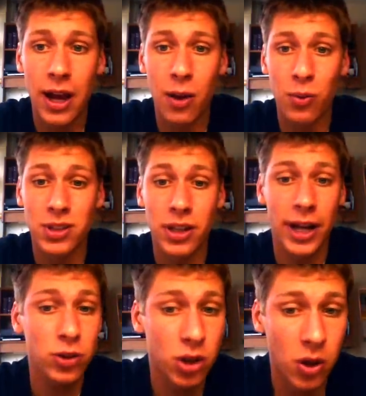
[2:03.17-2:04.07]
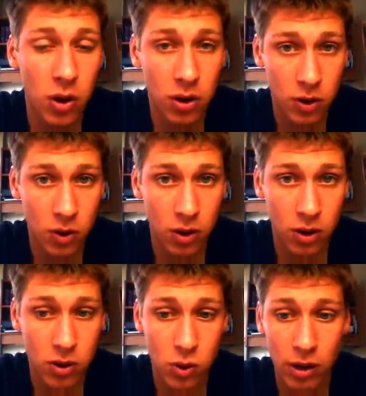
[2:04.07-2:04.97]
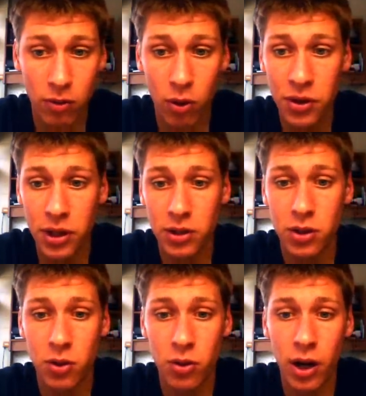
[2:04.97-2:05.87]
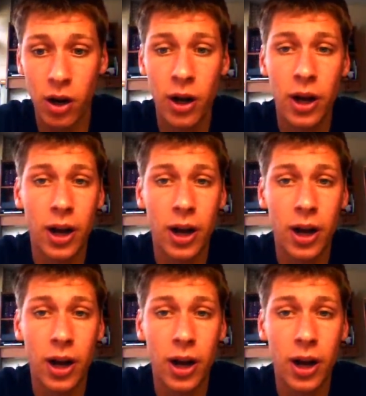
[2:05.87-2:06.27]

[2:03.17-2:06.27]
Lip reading: and was electrocuted due to stray voltage through there.